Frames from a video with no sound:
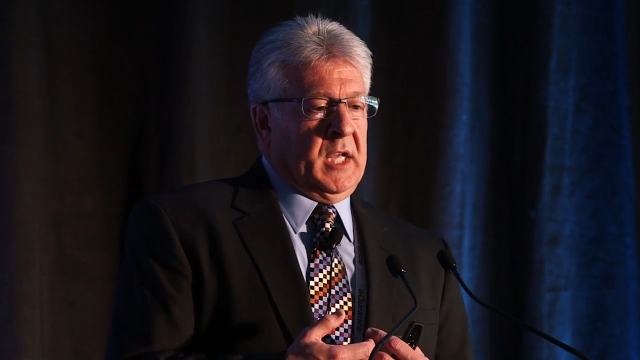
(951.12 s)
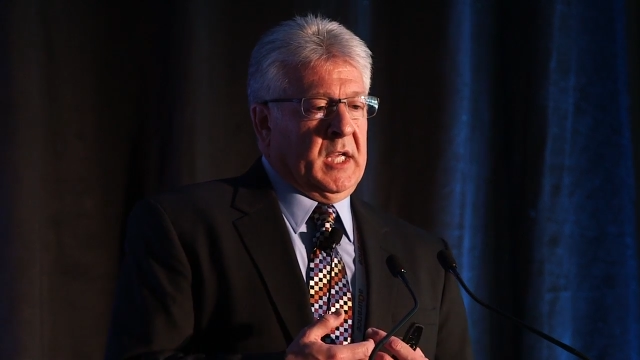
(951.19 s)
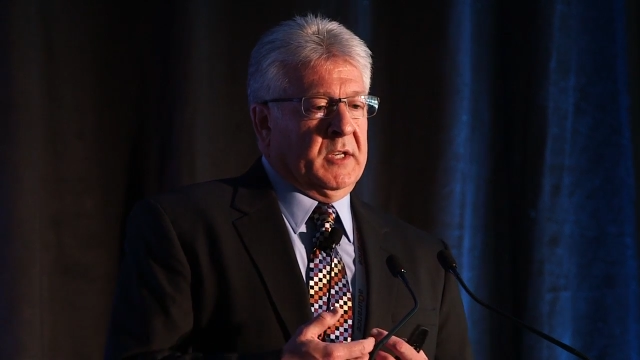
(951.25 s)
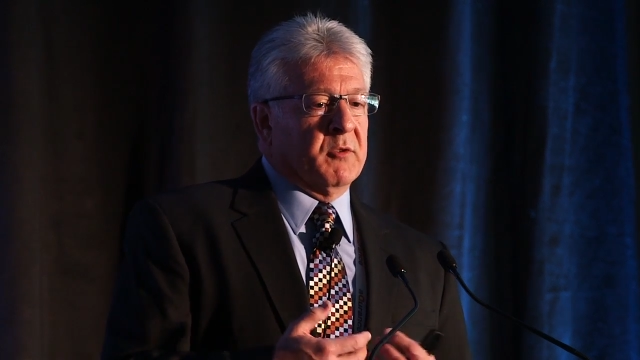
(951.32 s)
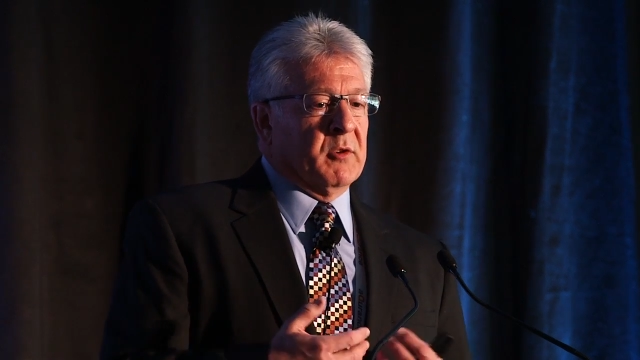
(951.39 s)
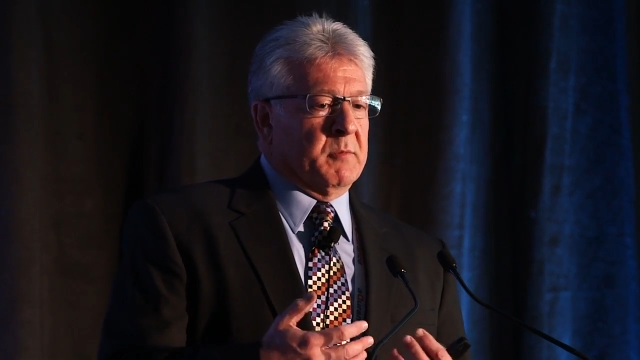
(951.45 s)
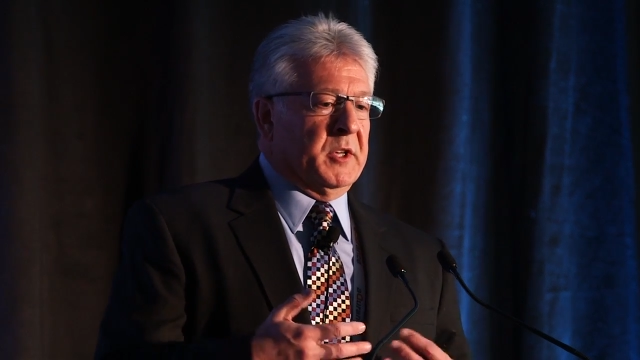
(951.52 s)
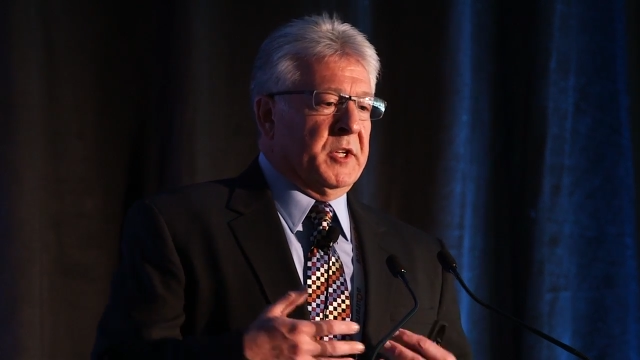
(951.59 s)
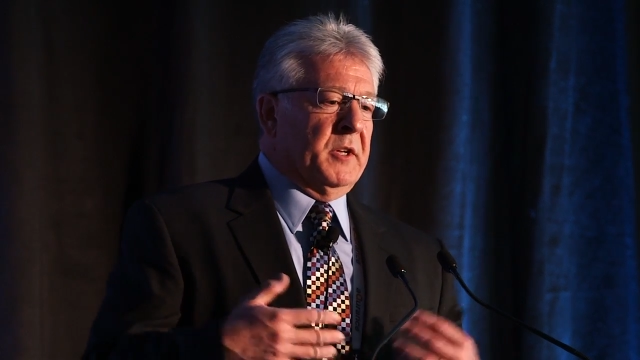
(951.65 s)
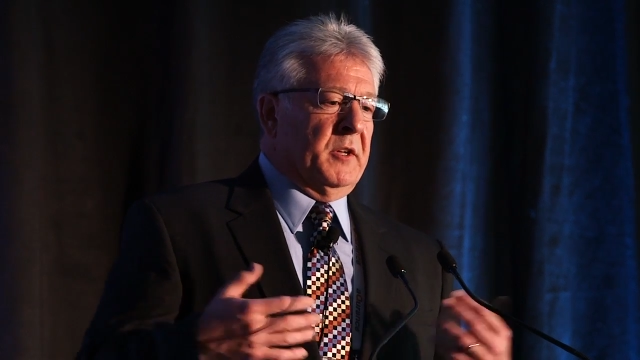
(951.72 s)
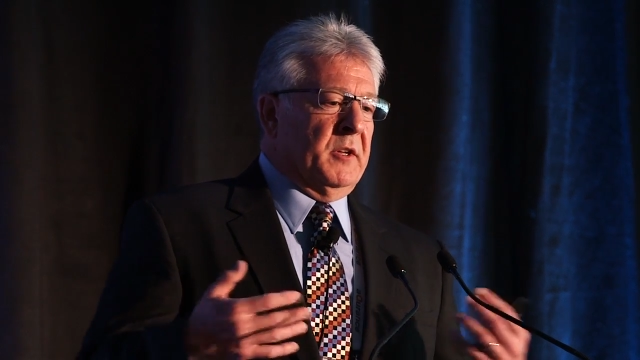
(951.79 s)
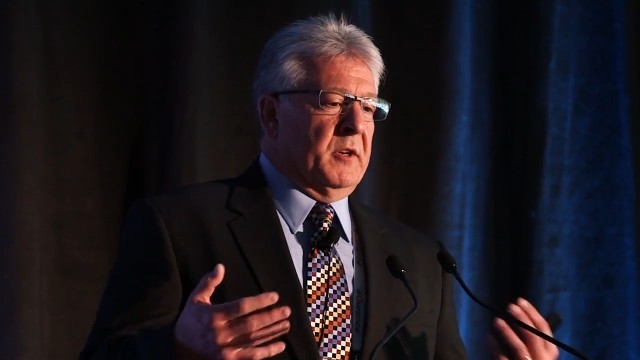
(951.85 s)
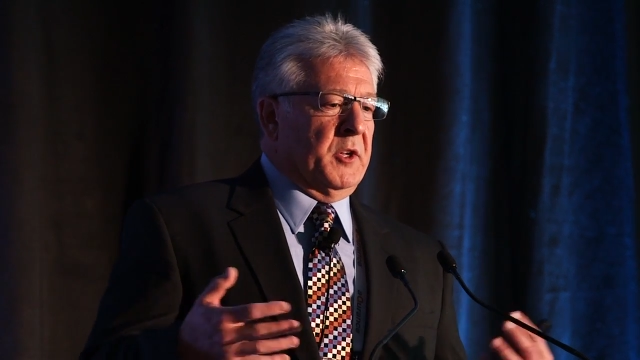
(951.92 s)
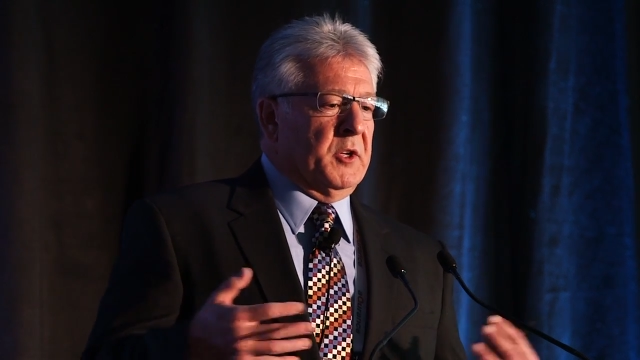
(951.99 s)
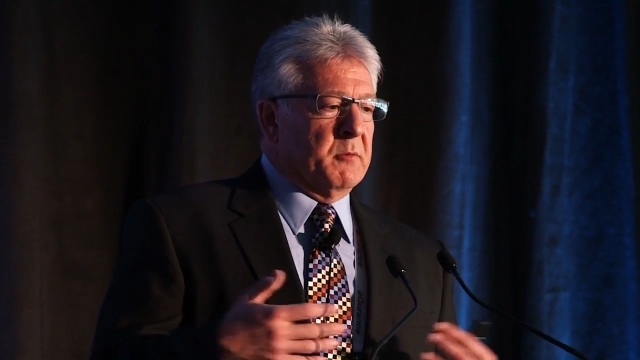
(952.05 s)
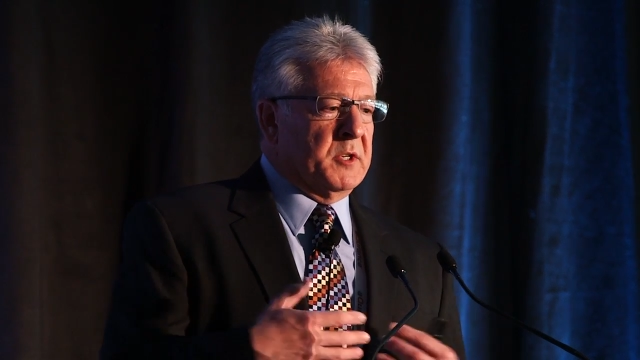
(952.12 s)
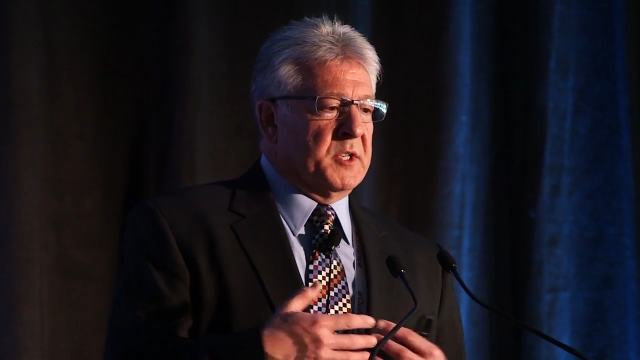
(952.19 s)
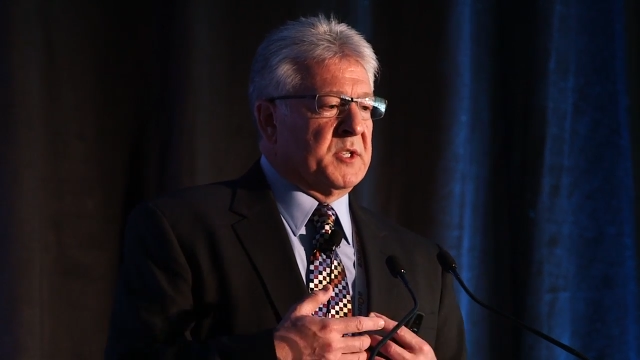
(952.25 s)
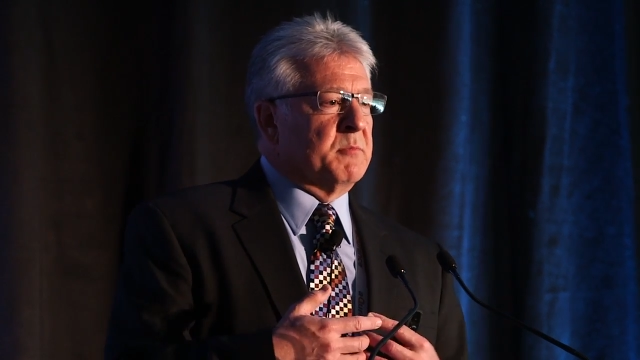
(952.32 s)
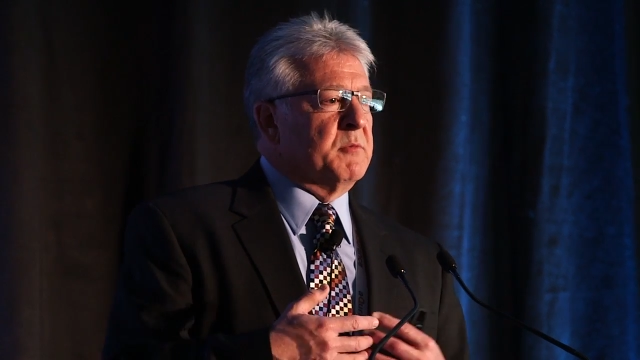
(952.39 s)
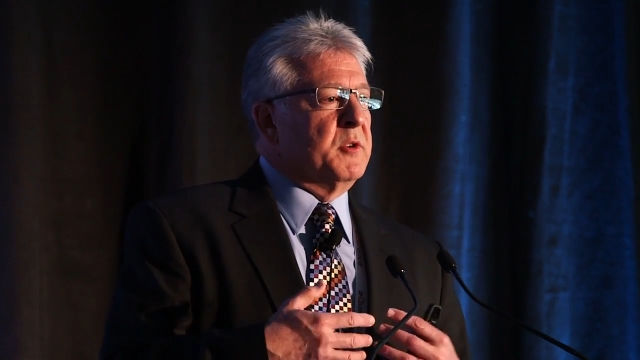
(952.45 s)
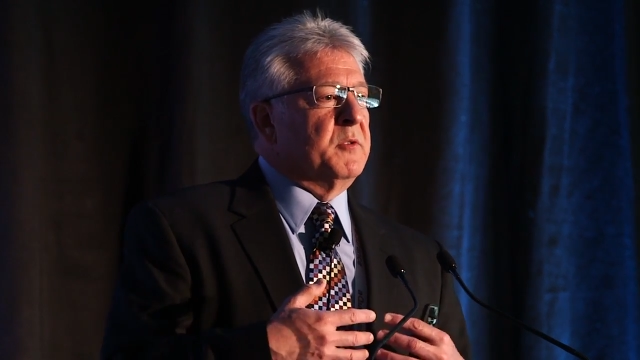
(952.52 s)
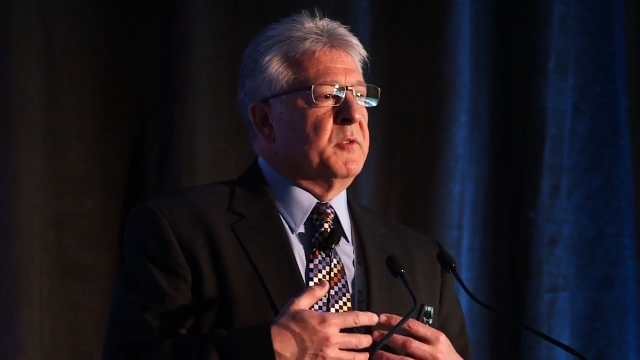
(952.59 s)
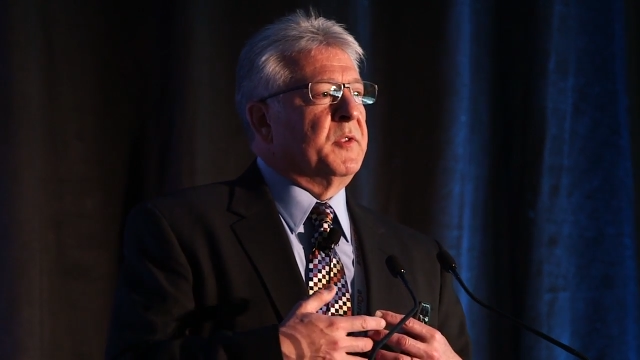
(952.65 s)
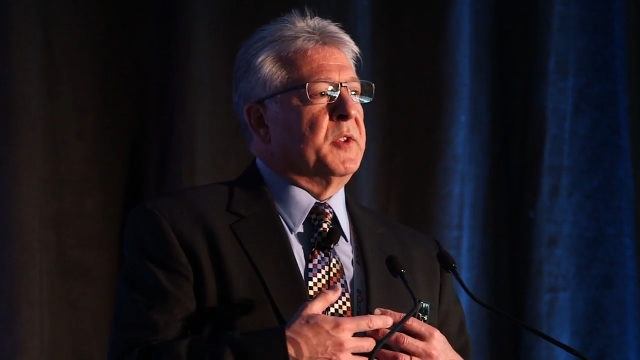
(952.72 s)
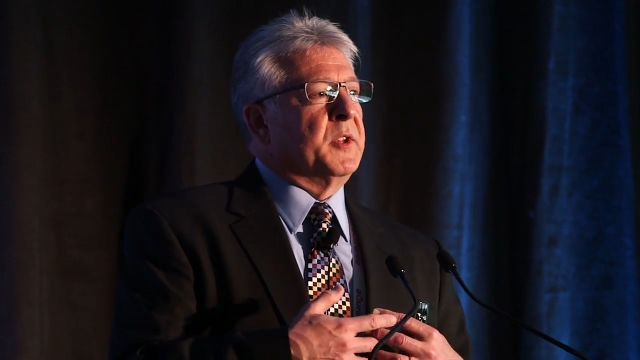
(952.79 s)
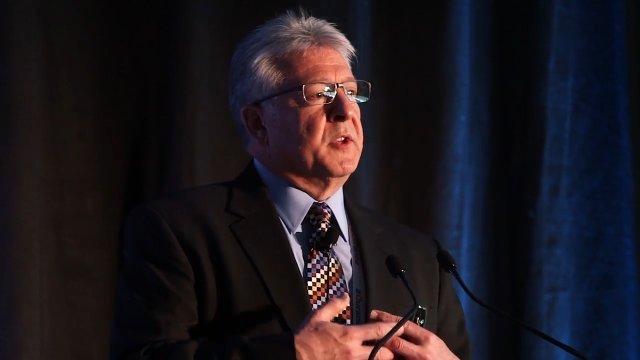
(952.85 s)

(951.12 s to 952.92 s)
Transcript: normally you would smooth